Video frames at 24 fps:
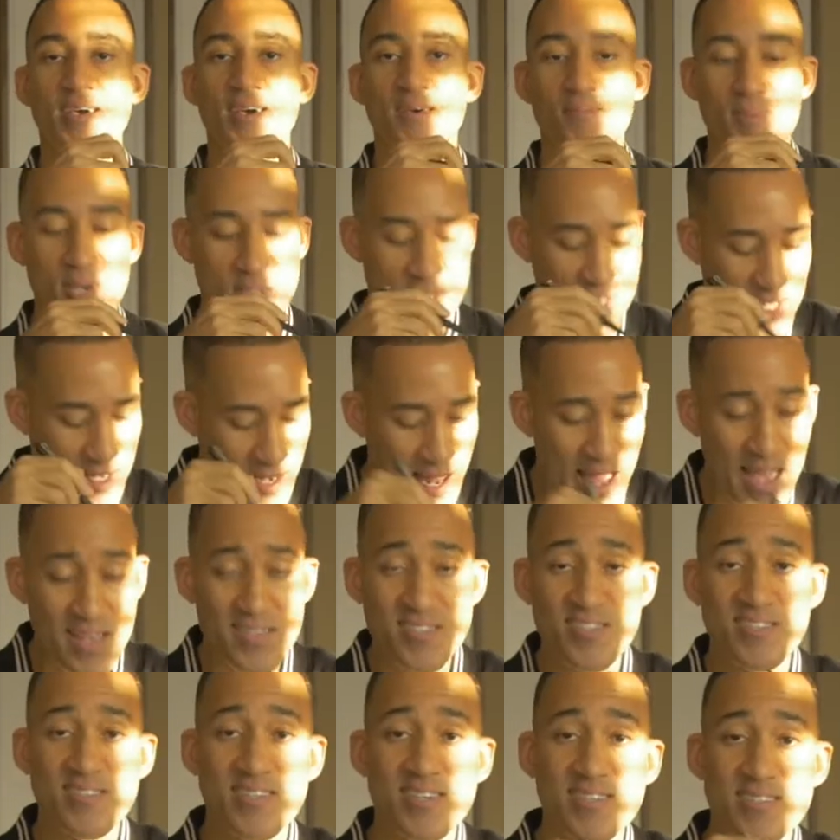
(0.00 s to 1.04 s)
because
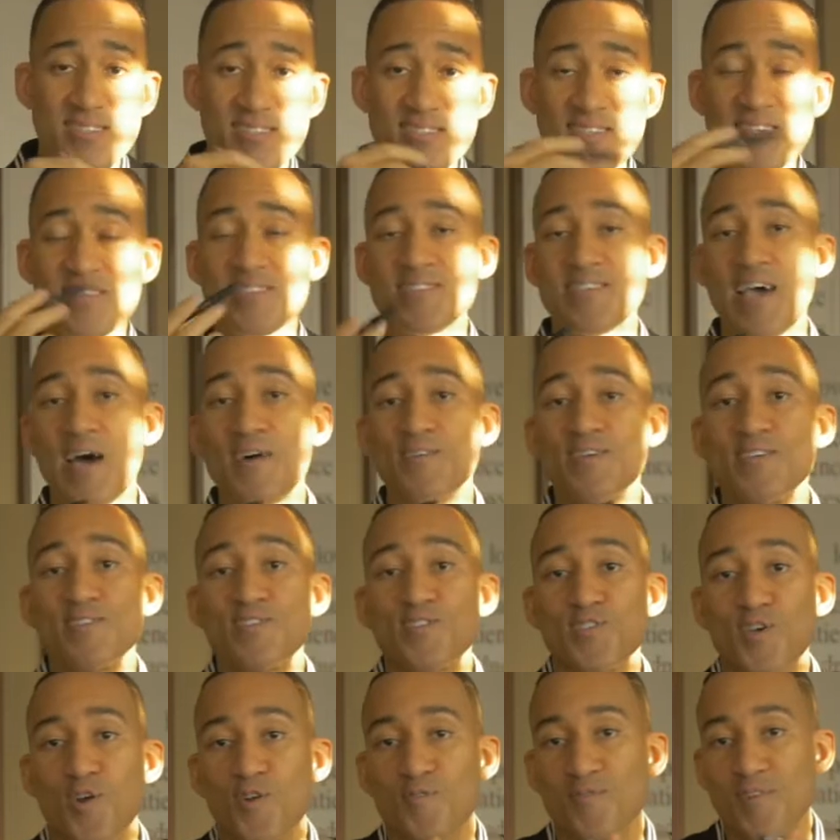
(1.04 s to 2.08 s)
Elisha then sends out his
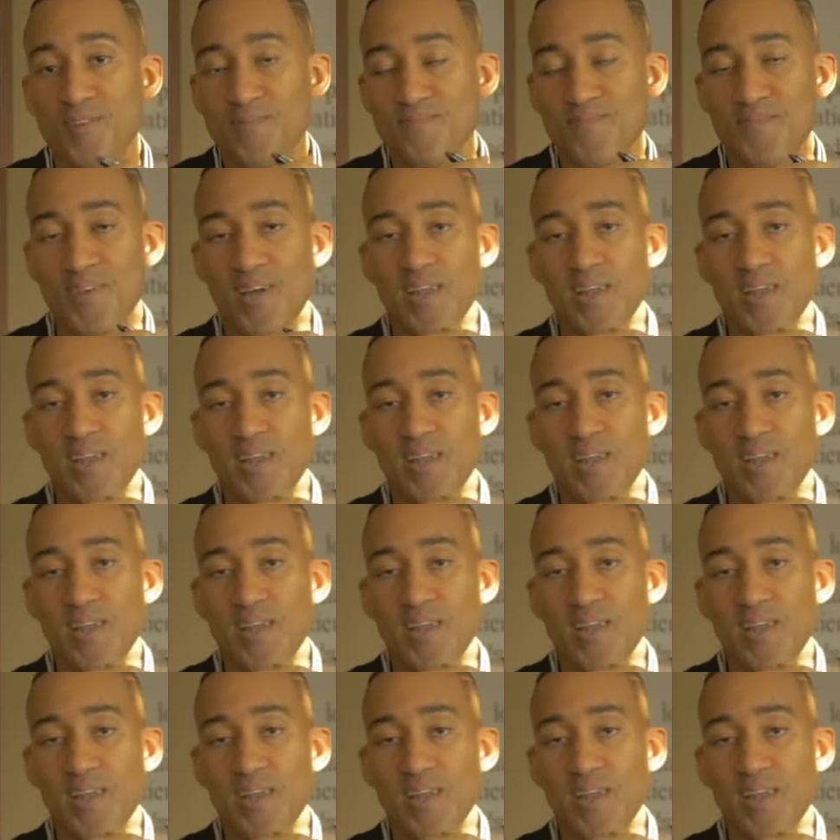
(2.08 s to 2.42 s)
servant.